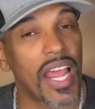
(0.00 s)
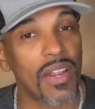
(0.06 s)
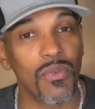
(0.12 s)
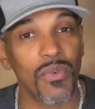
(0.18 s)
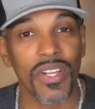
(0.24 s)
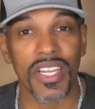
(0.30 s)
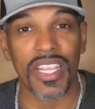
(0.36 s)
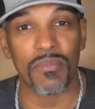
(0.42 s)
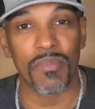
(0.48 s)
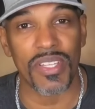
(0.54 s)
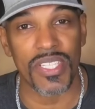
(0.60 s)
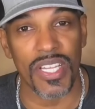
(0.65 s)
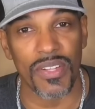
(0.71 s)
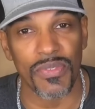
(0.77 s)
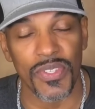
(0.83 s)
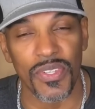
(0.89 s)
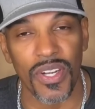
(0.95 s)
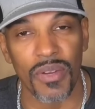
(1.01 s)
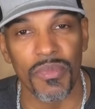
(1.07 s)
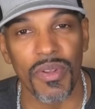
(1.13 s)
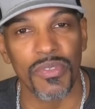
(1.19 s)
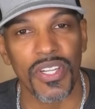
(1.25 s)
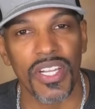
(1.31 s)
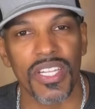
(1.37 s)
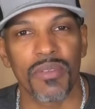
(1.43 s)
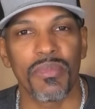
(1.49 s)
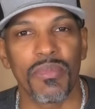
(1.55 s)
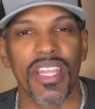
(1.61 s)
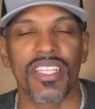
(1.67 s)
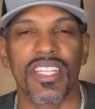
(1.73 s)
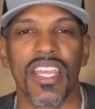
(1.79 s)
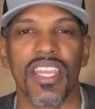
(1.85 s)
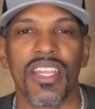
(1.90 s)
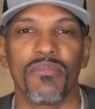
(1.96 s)
I don't want to get myself in trouble. I'm trying to
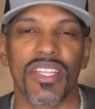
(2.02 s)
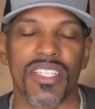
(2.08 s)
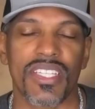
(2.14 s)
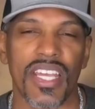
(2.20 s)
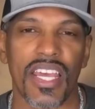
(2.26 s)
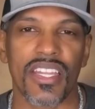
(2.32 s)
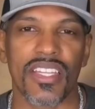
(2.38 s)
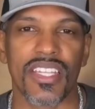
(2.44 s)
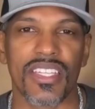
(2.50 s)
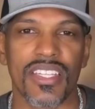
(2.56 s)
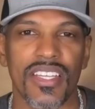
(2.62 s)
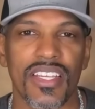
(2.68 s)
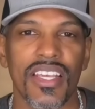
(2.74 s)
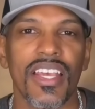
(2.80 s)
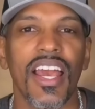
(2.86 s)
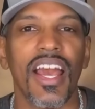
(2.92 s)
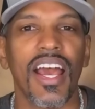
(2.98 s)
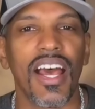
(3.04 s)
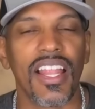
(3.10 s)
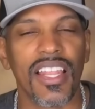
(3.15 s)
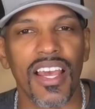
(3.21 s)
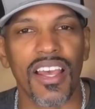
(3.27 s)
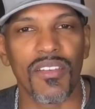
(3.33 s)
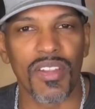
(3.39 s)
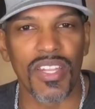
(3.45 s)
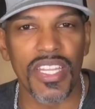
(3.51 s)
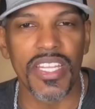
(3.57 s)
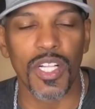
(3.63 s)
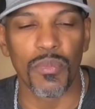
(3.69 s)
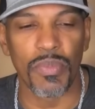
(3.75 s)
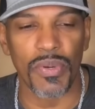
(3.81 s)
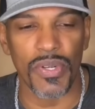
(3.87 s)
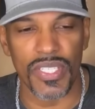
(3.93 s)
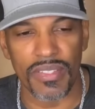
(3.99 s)
maintain my status as a, a, a legal
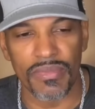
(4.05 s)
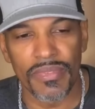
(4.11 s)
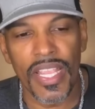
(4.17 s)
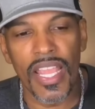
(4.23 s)
person.